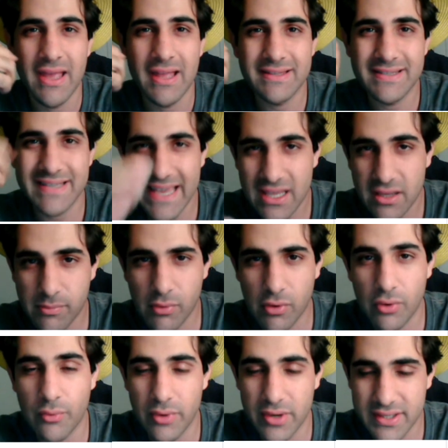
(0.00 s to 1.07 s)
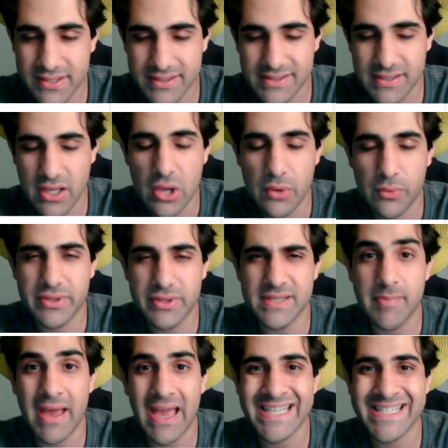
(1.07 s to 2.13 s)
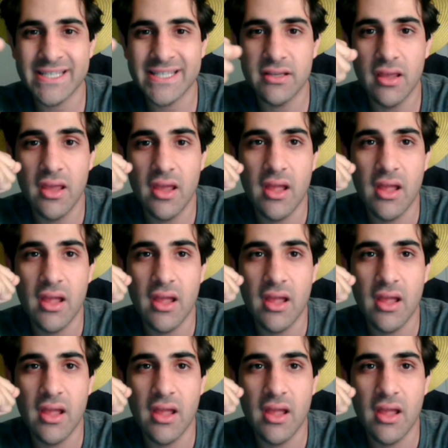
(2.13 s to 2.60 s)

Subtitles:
take more risks with his passing.